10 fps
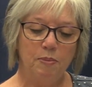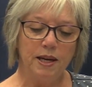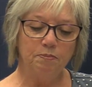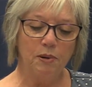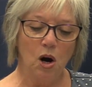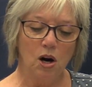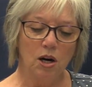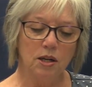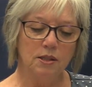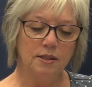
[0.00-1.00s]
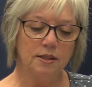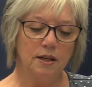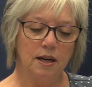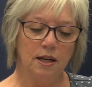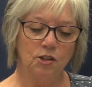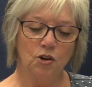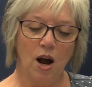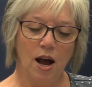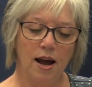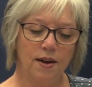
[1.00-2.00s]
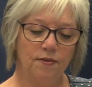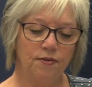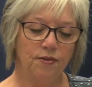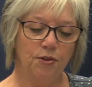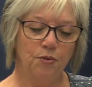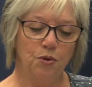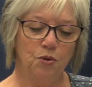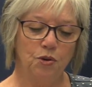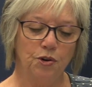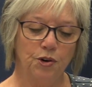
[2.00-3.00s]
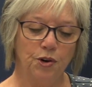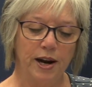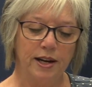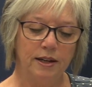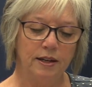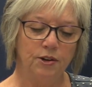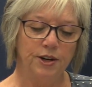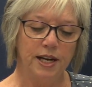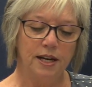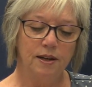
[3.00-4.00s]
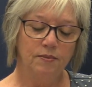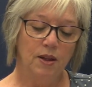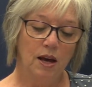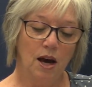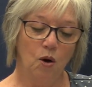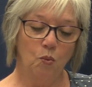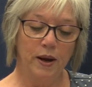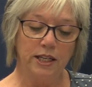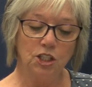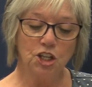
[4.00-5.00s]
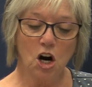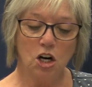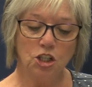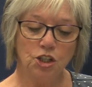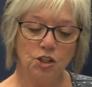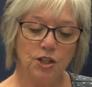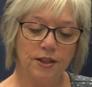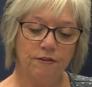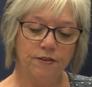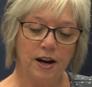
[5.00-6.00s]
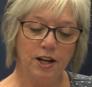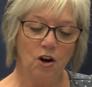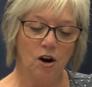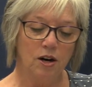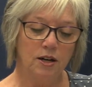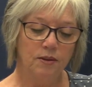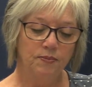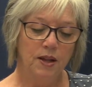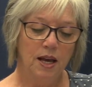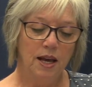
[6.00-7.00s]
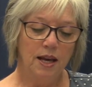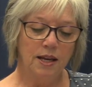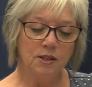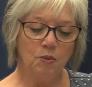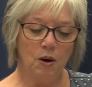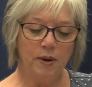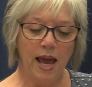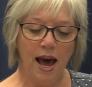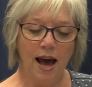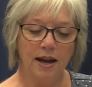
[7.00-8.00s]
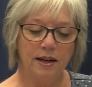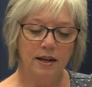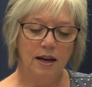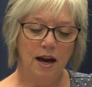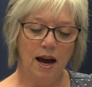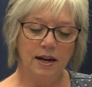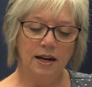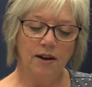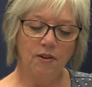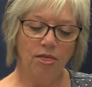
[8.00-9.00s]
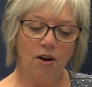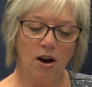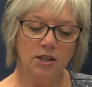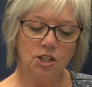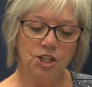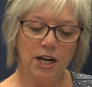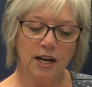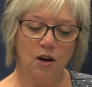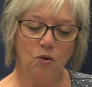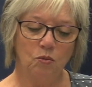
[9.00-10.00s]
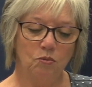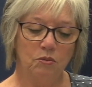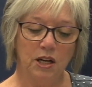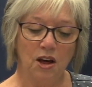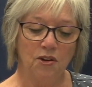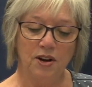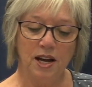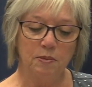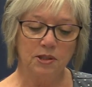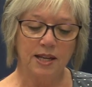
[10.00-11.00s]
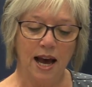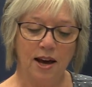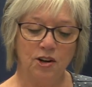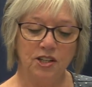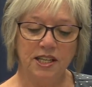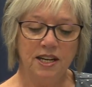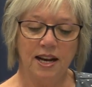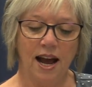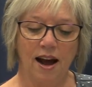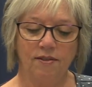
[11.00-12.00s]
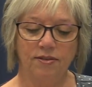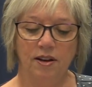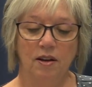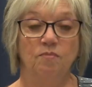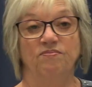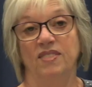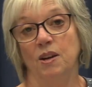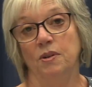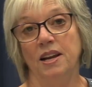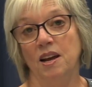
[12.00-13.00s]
big barns, a drive through granary, a wind charger in the front yard. It's what we had, and I never thought to check out what other neighbors had or didn't have. They were